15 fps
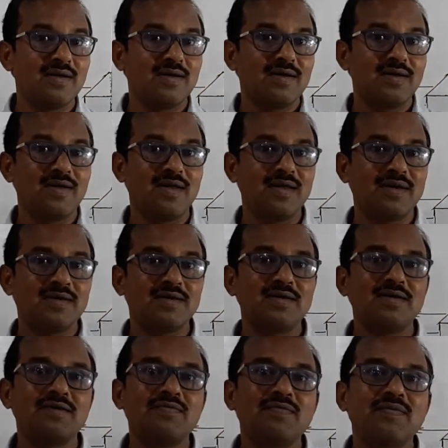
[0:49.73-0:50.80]

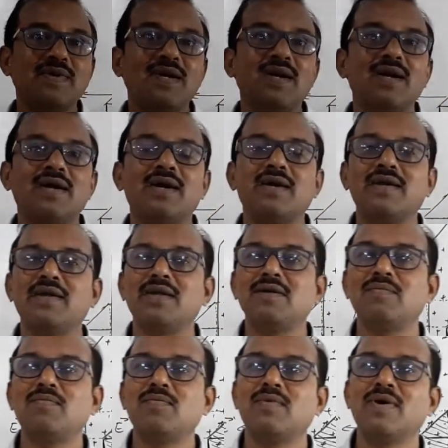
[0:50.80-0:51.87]
electric field at
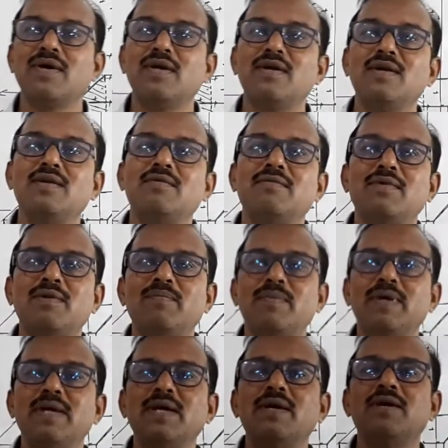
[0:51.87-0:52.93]
any point will
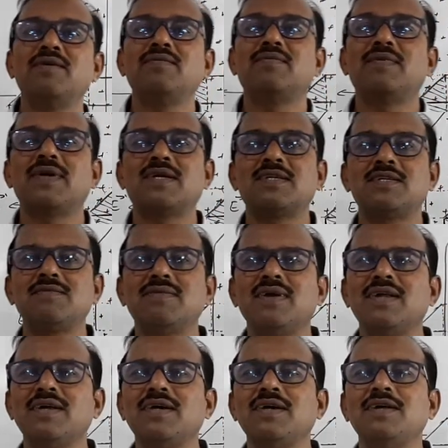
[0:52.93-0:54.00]
be
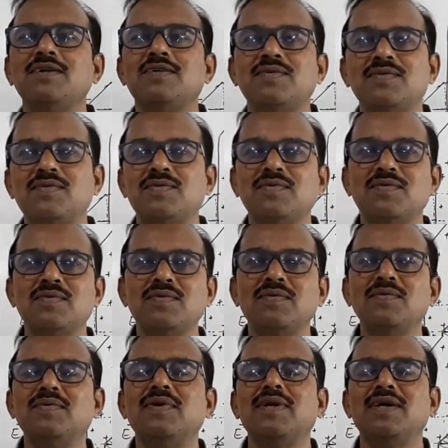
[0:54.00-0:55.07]
effectively due
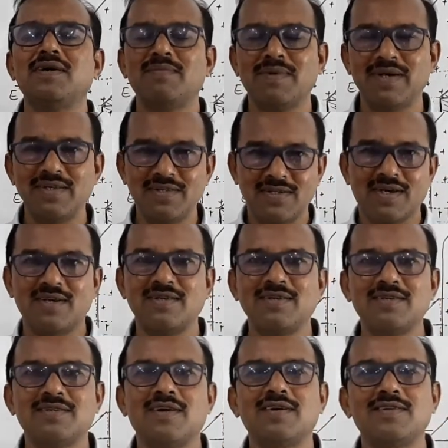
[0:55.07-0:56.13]
to nearby
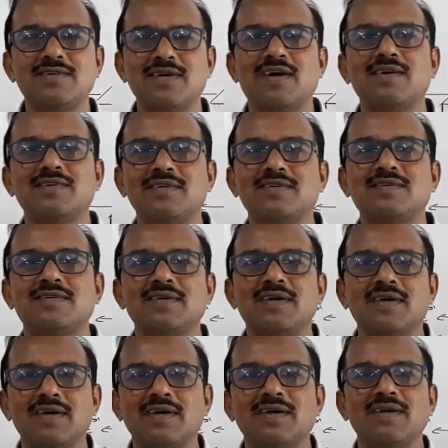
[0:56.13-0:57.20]
charges or charges
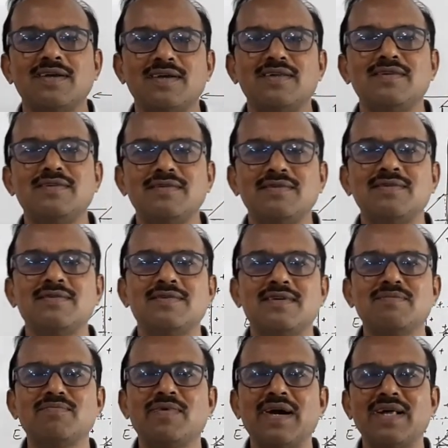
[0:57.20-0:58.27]
in
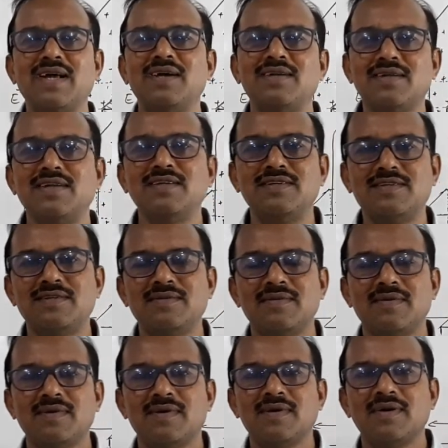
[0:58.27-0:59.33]
some finite range.
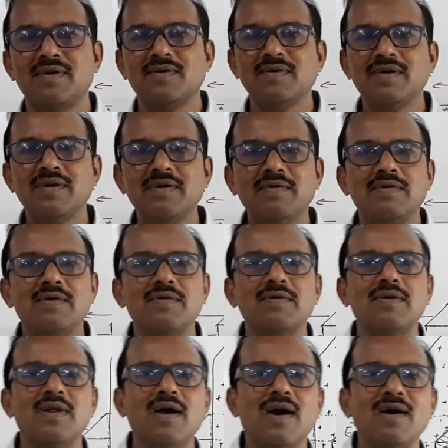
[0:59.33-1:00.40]
Okay.
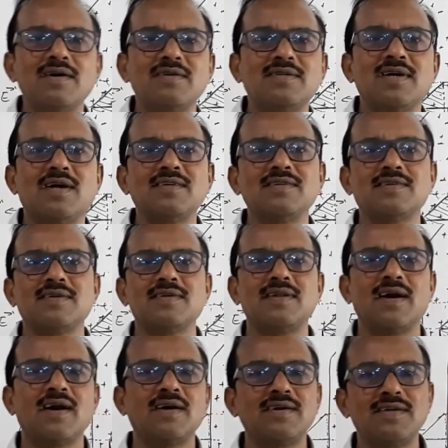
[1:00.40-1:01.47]
Large charges at
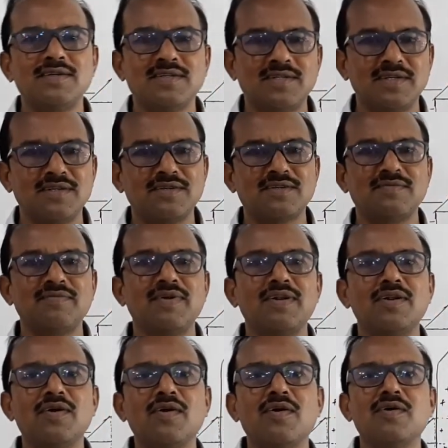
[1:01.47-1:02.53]
large distance will
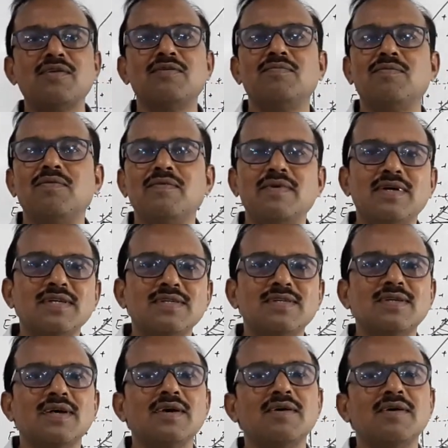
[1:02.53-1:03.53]
not influence